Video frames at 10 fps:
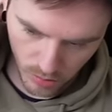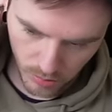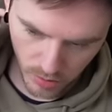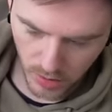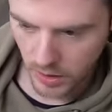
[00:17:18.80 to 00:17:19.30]

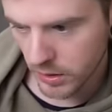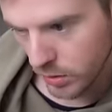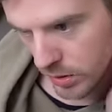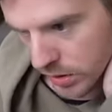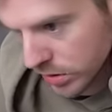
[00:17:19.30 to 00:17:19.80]
Block ace
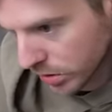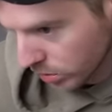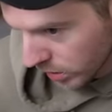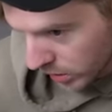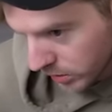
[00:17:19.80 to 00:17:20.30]
queen
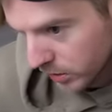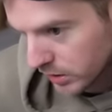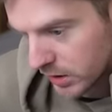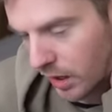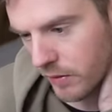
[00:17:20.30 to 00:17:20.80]
suited. The
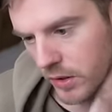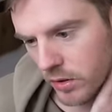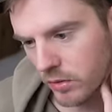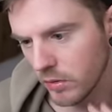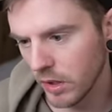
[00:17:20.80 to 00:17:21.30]
7
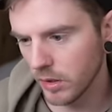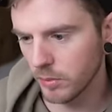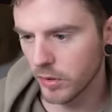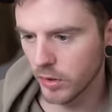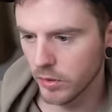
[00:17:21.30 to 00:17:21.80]
doesn't really
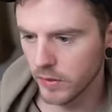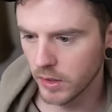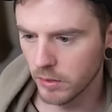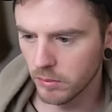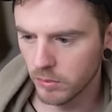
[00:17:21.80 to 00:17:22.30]
improve
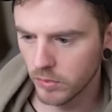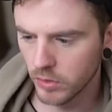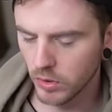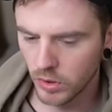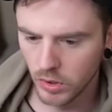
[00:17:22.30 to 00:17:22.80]
him.
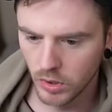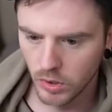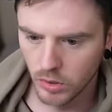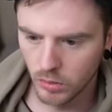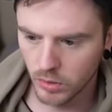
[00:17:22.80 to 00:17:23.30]

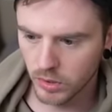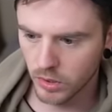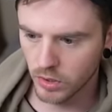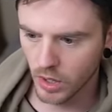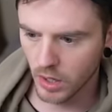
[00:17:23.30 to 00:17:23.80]
What's the
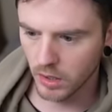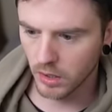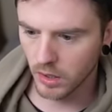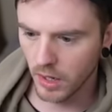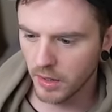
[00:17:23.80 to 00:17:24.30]
jack
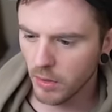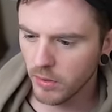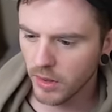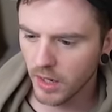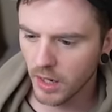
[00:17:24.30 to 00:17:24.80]
like? I don't
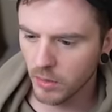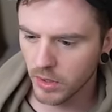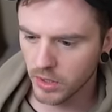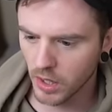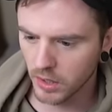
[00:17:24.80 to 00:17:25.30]
think I want to
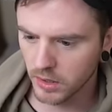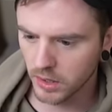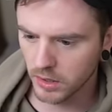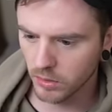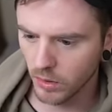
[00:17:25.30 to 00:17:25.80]
check this
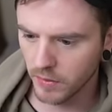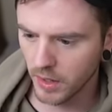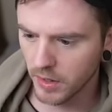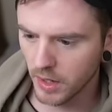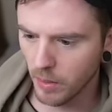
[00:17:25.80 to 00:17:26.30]
hand too often. I
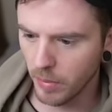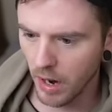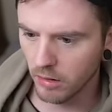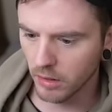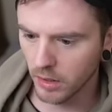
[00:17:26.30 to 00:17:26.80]
think I'll
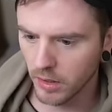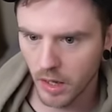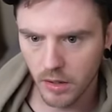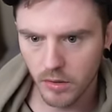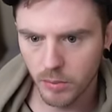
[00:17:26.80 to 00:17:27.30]
barrel and
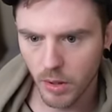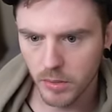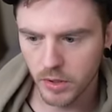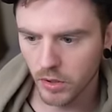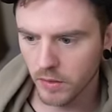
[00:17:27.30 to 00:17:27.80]
then probably
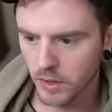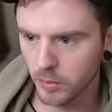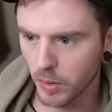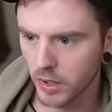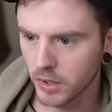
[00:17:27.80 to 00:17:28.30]
shove in a
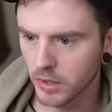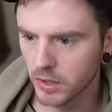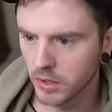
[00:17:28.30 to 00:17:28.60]
spade.